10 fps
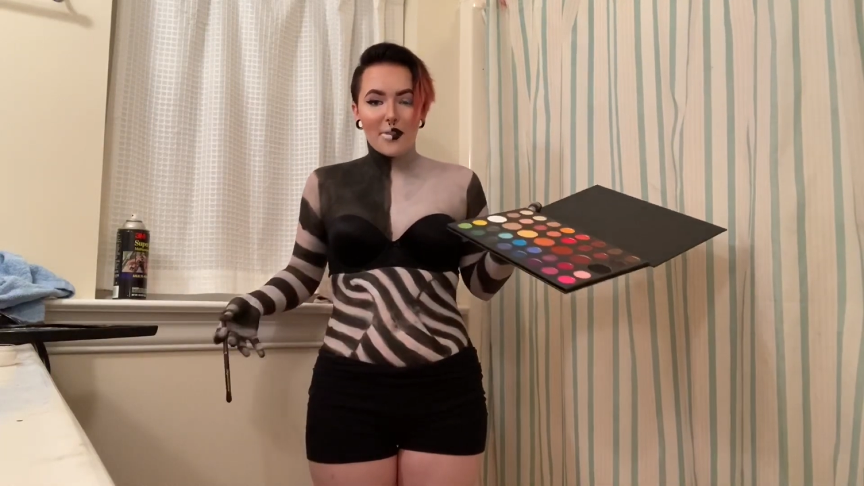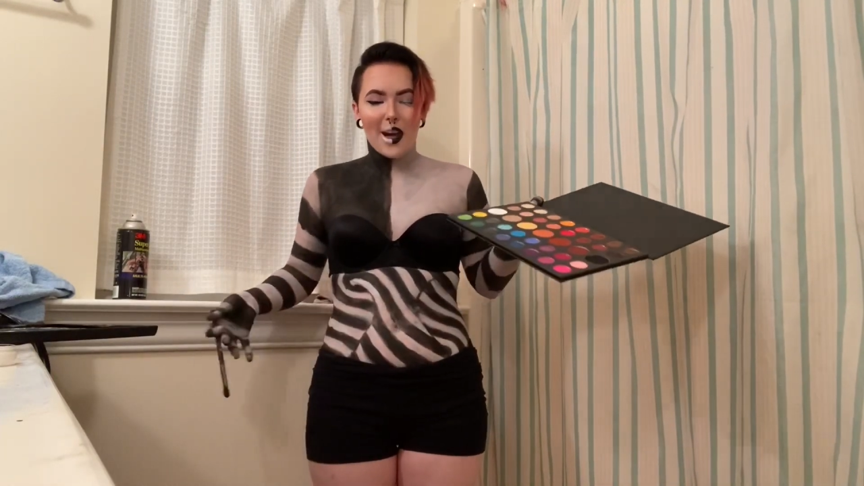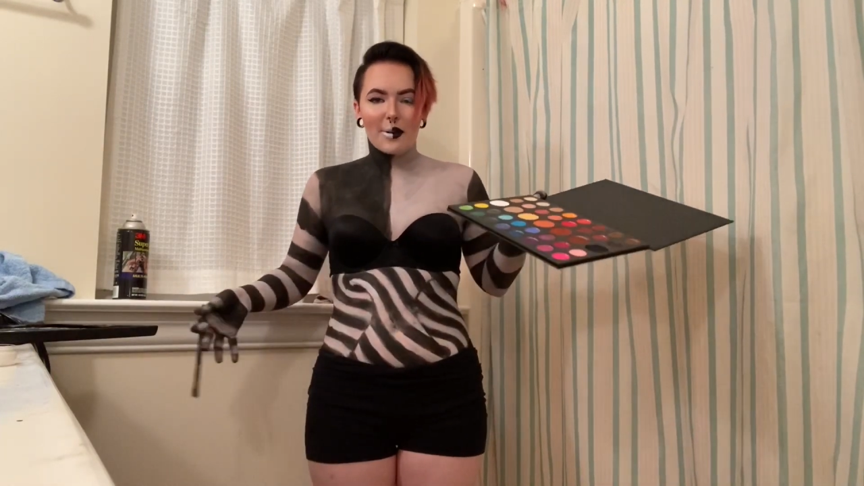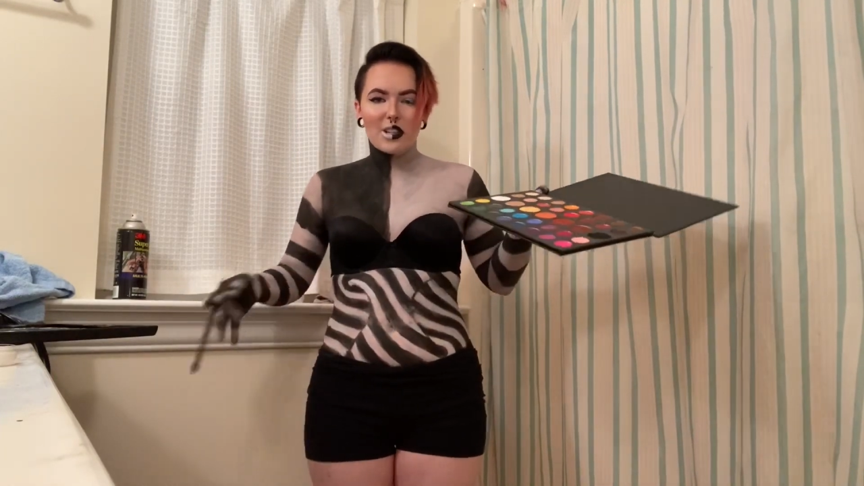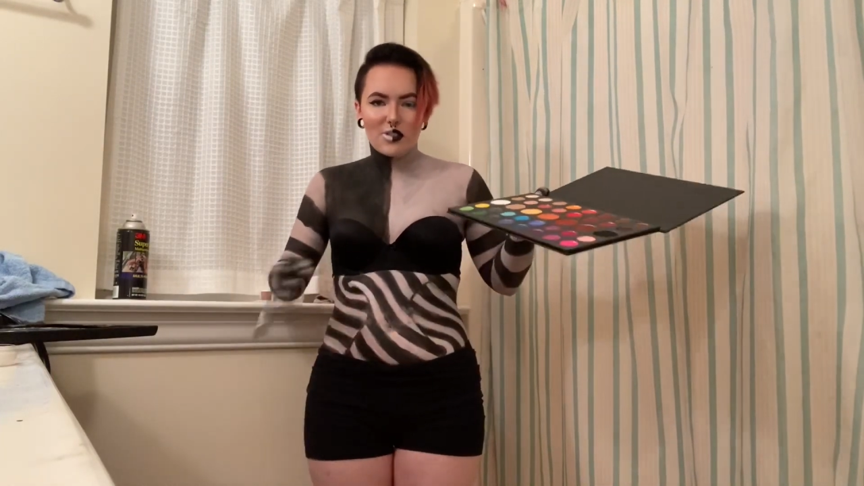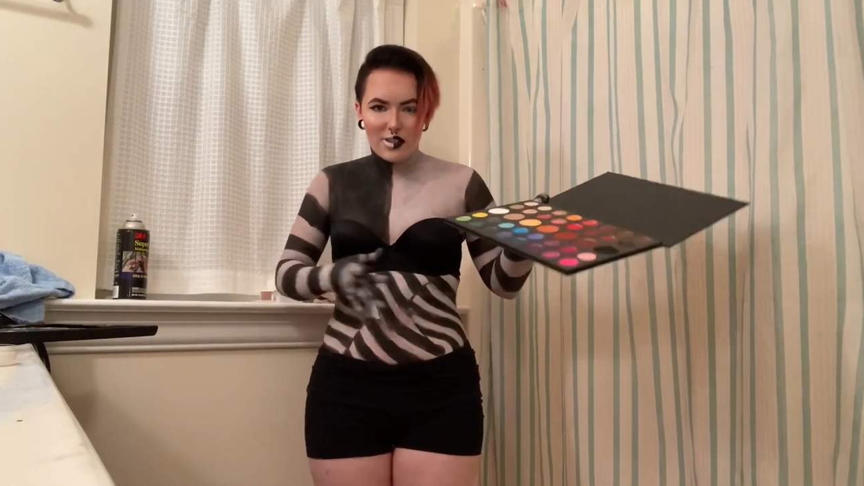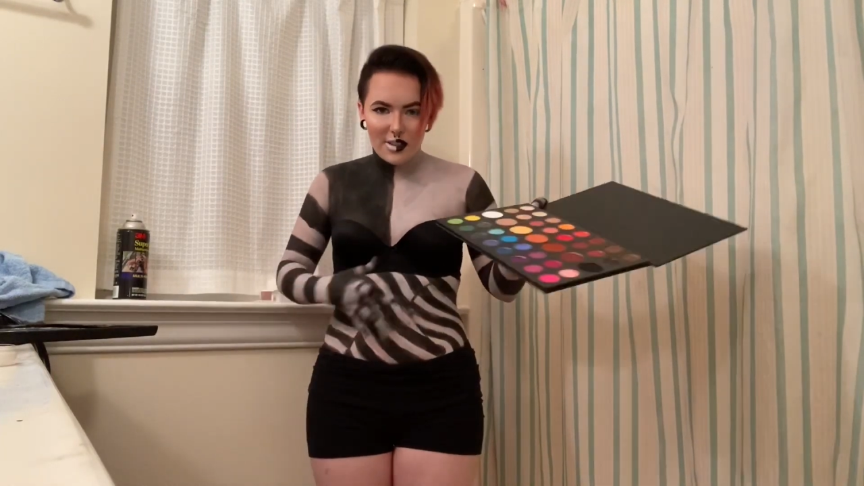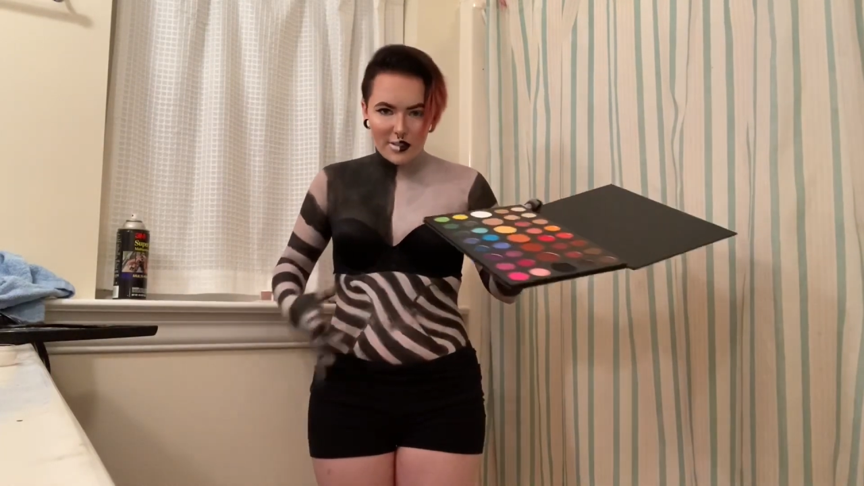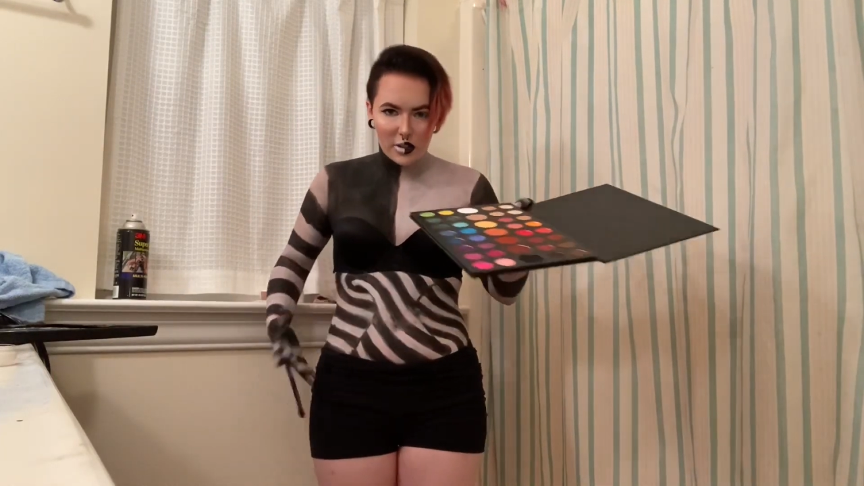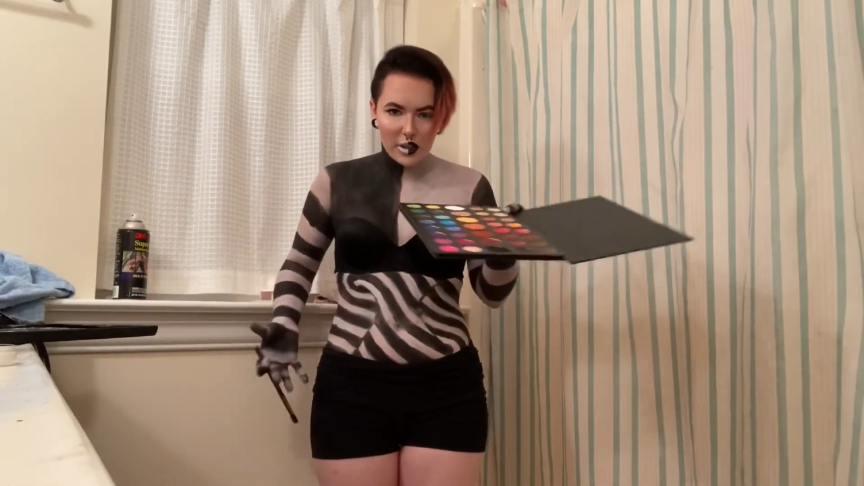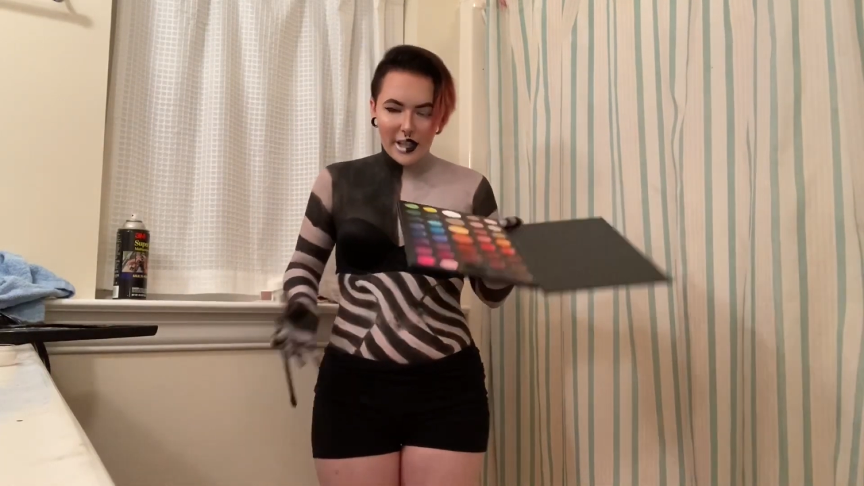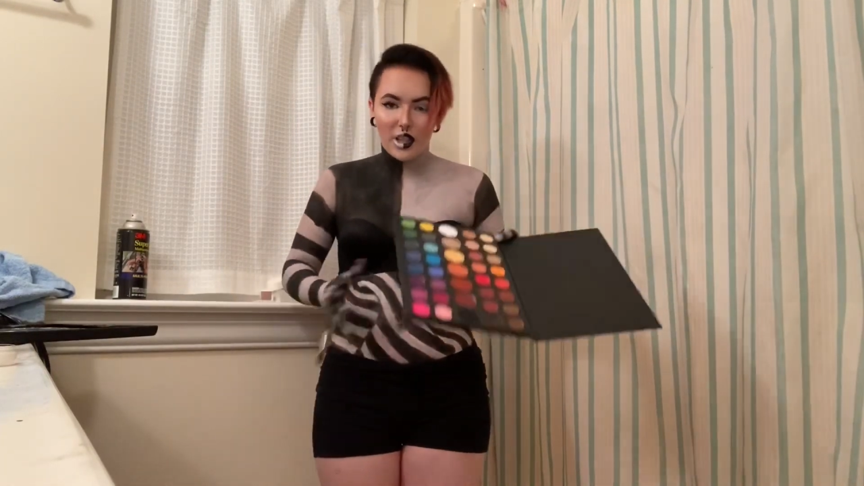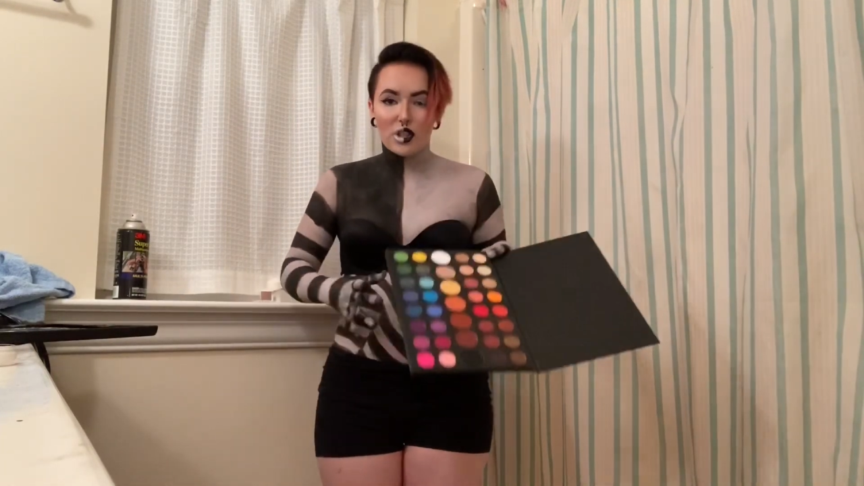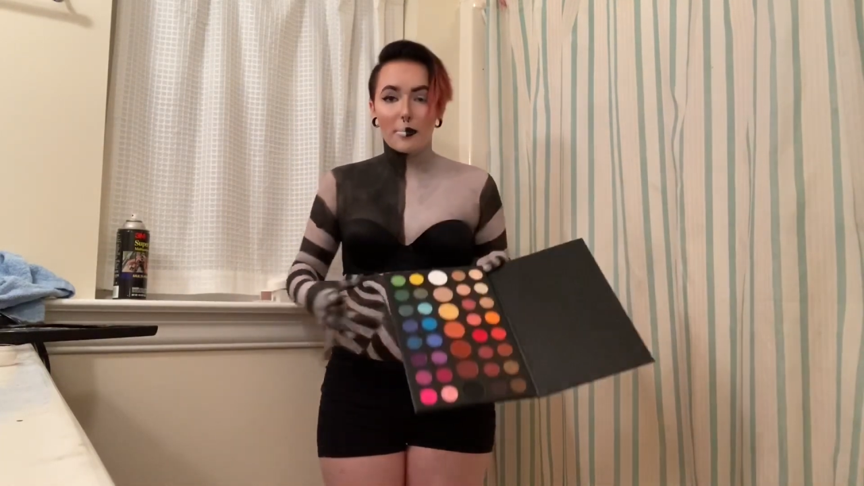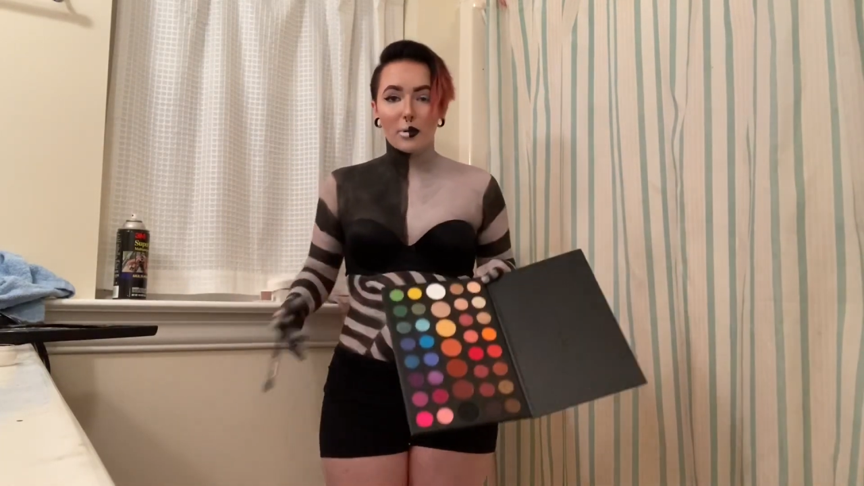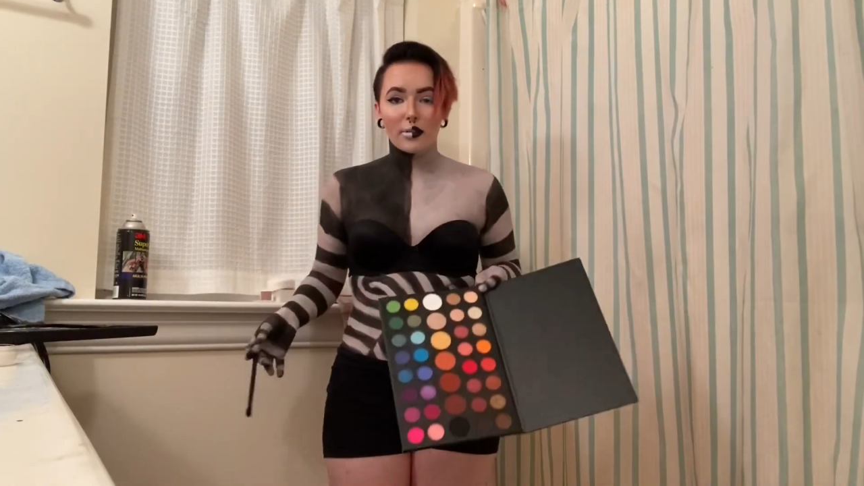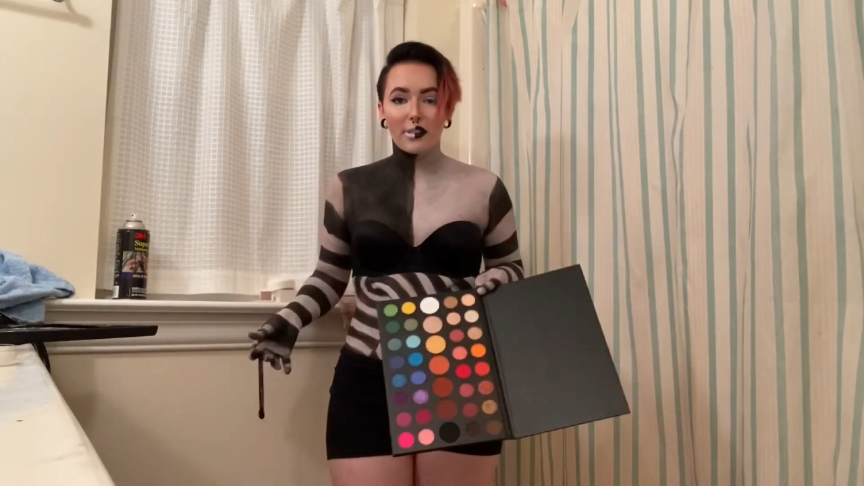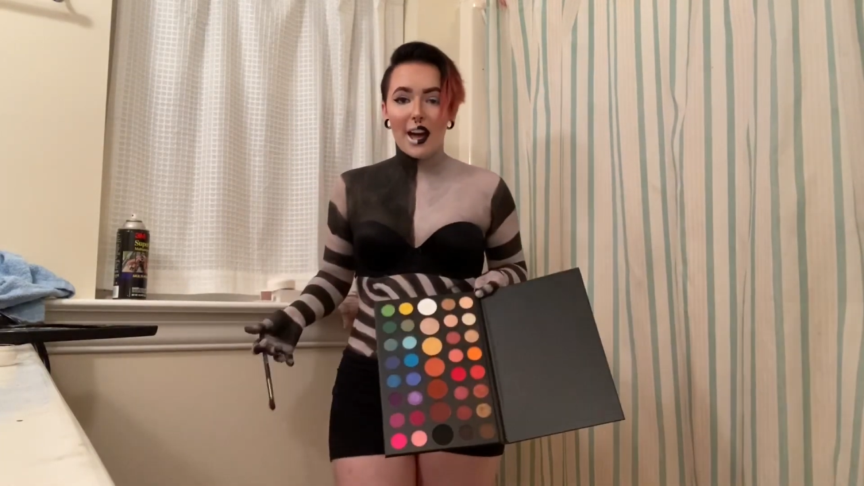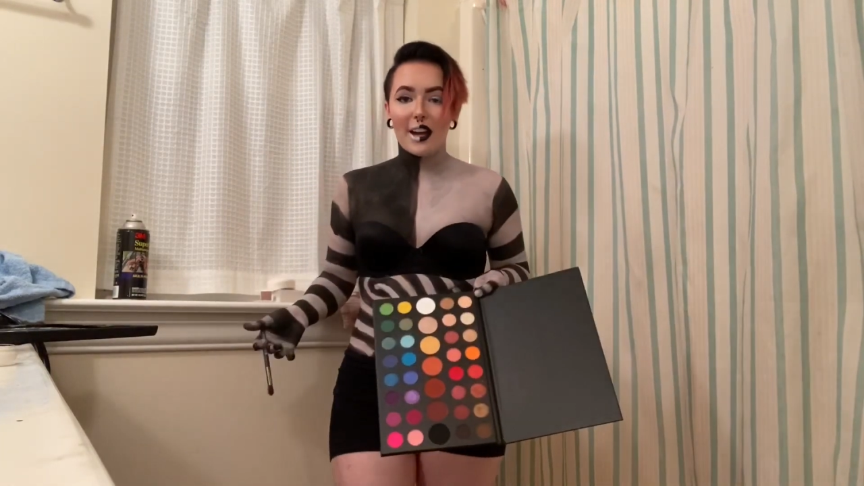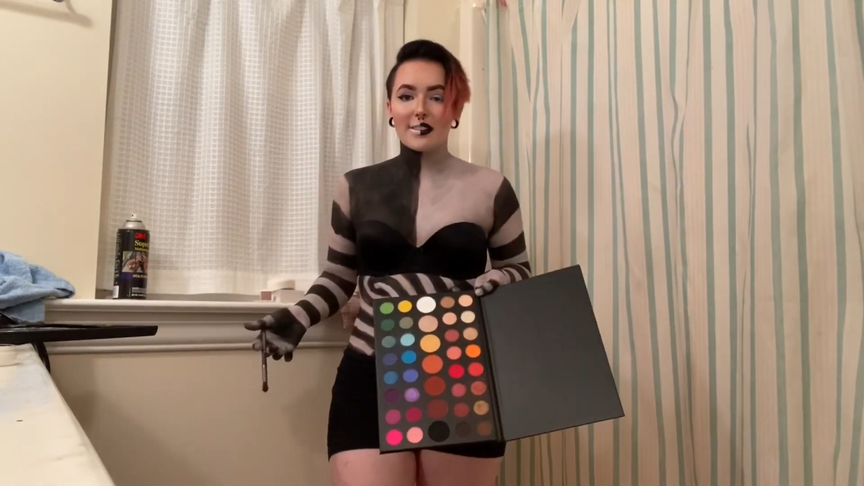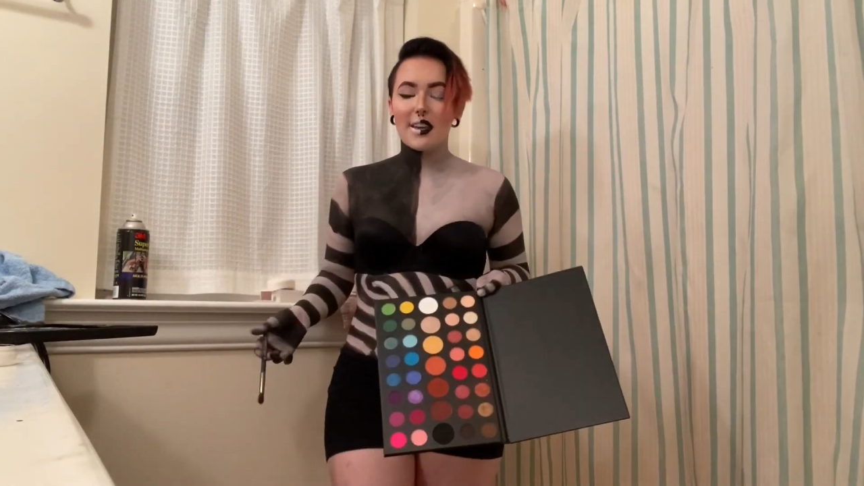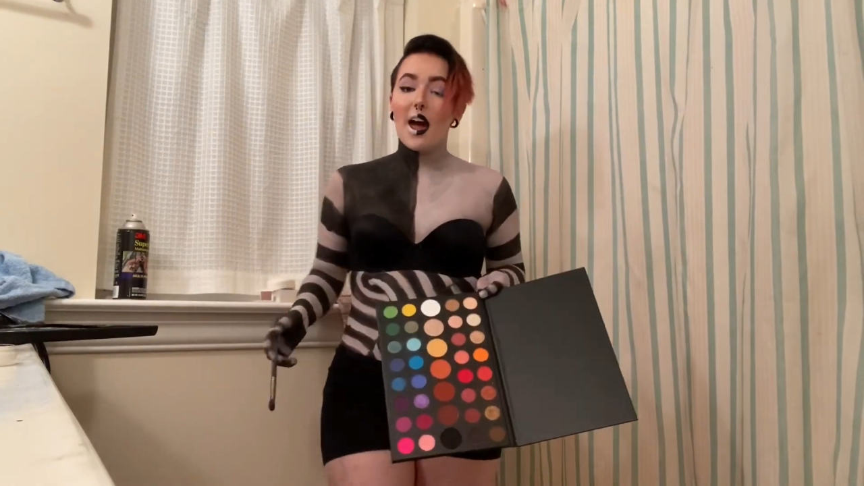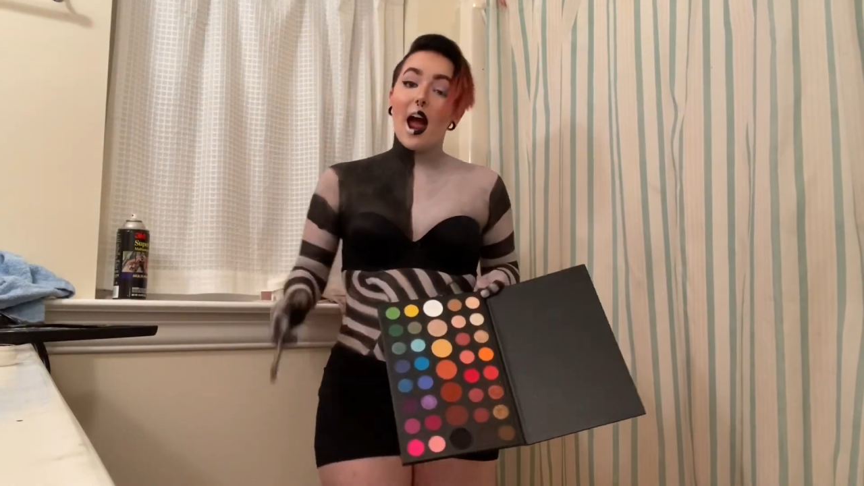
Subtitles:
that way it just doesn't look like a jumble of lines.